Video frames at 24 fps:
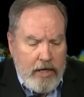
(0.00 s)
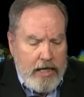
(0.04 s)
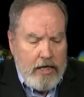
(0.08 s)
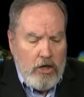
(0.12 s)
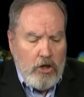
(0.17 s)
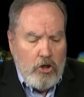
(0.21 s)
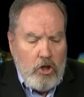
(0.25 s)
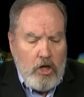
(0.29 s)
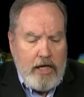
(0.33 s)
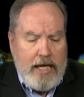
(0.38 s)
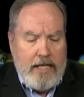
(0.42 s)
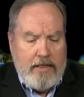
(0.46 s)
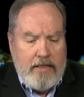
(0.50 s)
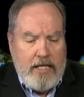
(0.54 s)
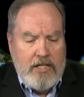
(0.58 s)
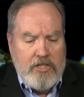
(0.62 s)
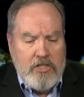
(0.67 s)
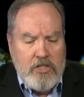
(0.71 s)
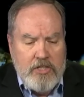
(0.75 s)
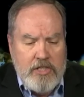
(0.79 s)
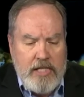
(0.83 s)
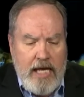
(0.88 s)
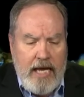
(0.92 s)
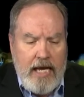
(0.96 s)
to look at this
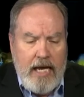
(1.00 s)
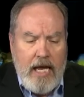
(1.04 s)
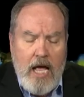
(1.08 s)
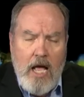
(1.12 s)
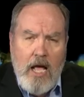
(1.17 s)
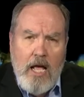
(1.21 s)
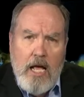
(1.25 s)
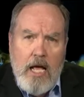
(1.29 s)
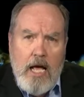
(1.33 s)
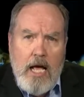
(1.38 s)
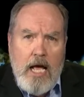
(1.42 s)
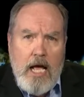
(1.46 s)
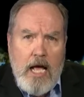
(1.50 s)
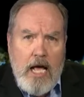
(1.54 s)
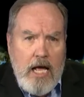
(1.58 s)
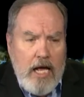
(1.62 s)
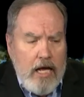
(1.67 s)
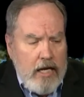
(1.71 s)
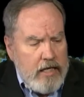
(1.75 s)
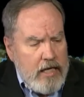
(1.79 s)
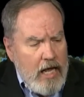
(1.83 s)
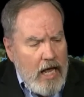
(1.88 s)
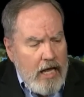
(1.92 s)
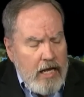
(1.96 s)
and say,
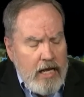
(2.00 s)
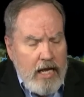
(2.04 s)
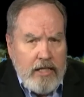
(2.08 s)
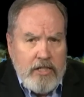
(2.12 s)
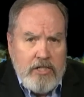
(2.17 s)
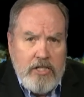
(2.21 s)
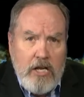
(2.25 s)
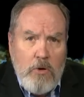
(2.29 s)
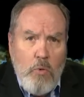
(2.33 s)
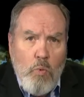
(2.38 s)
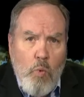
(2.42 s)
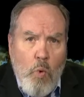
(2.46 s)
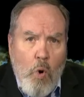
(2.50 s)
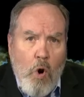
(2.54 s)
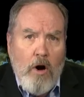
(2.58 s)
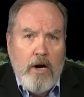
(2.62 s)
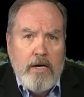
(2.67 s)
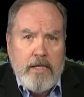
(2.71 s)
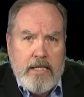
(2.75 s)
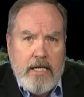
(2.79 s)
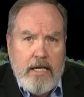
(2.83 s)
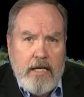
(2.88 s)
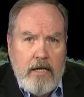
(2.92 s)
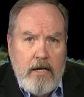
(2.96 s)
is it
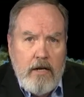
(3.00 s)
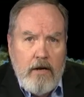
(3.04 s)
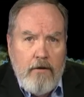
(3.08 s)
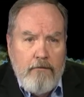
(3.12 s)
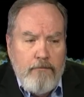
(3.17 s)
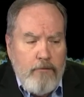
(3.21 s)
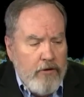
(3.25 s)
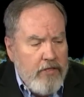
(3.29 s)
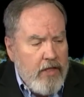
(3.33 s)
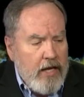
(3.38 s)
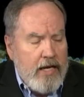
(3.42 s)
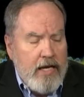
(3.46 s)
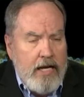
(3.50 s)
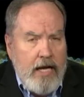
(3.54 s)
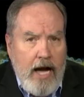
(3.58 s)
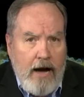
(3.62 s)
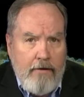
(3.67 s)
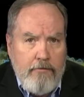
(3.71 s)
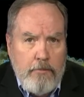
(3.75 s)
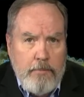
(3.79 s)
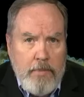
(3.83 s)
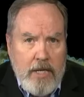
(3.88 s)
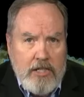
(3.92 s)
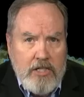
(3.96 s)
warranted for the
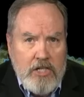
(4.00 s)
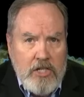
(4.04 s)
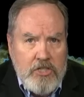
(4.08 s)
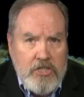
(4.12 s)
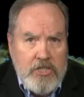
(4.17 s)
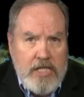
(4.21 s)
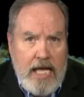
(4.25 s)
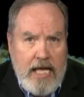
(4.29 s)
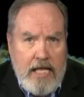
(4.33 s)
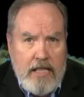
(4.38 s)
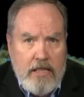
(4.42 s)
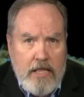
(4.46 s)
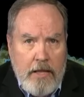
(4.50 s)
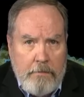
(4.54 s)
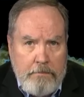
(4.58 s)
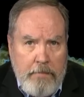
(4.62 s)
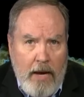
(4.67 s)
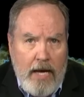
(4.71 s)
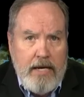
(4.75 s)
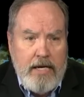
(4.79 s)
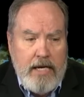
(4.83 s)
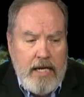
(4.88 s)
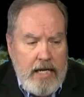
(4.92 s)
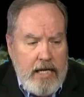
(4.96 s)
government to send the
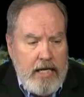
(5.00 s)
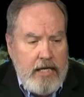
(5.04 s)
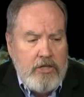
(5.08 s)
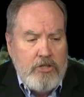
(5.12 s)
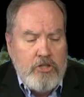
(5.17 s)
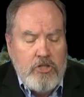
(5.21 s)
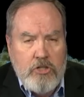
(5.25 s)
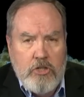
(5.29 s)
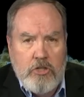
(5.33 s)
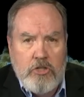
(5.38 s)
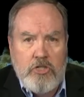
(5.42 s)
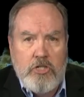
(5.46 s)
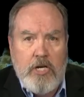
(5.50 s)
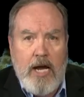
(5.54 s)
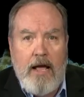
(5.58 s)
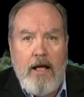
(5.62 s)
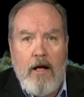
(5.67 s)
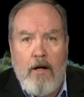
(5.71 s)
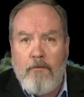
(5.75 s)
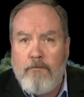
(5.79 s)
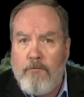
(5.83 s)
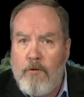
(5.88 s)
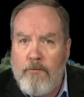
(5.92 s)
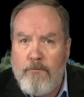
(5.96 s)
Bundys to
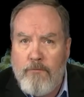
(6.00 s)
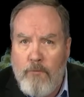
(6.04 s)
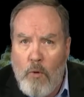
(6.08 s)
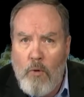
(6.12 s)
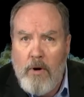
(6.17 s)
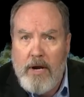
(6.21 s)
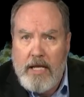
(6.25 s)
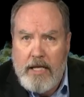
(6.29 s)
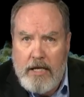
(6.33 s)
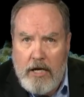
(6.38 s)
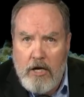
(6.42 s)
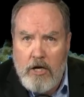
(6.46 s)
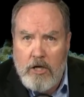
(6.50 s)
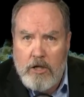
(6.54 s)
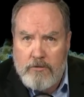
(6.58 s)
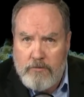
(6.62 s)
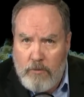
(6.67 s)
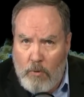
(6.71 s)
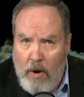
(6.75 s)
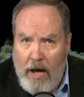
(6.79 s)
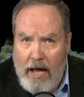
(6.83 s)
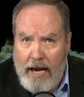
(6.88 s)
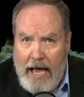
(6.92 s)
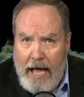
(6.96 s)
jail for 40 years for
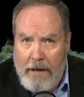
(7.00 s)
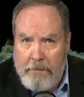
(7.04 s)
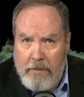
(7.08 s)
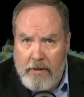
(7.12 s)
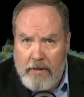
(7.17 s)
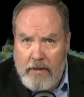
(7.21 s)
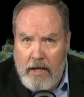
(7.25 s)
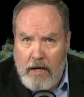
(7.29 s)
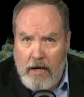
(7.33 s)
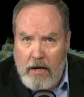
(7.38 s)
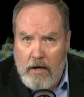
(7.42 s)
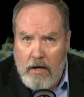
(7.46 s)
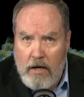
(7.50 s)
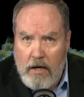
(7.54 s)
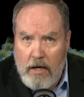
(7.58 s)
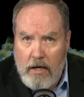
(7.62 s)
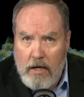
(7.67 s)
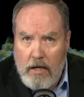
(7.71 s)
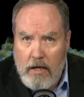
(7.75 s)
what happened there?